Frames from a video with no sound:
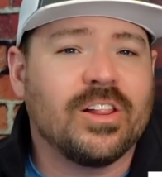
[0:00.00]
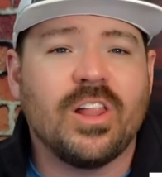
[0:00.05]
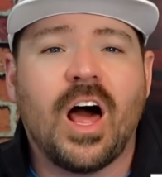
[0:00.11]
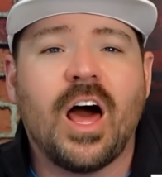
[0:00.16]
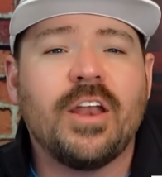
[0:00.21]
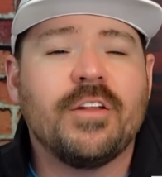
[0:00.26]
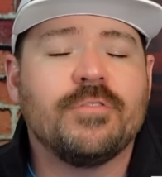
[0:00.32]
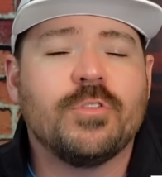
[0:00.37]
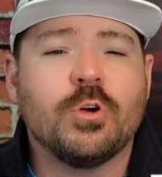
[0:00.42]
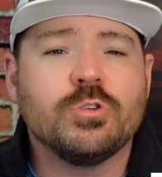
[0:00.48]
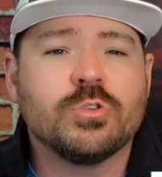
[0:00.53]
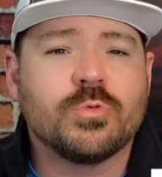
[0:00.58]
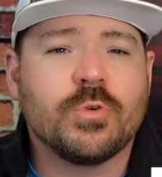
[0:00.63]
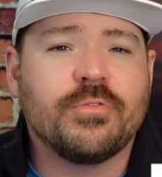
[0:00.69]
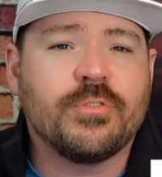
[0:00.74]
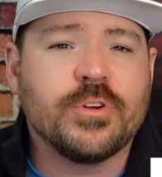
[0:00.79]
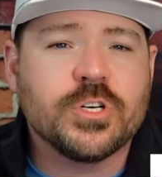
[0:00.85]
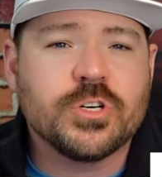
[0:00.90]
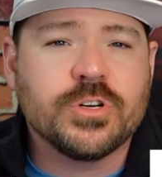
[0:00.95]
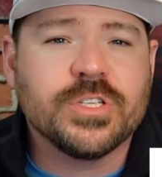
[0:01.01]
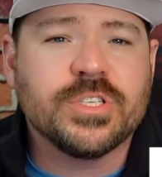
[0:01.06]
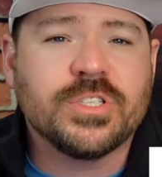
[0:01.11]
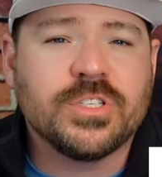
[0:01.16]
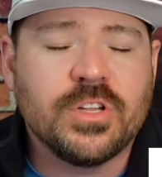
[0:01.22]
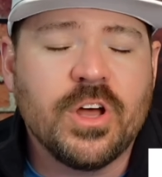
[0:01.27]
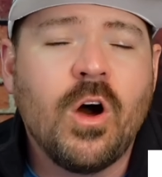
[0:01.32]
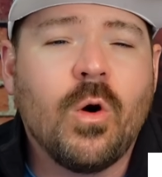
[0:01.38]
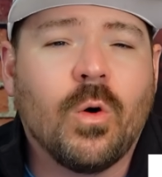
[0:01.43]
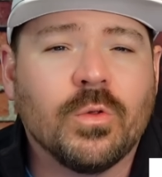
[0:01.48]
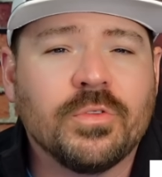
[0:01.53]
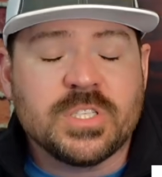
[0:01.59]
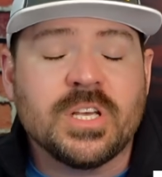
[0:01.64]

lot of those refrigerants don't.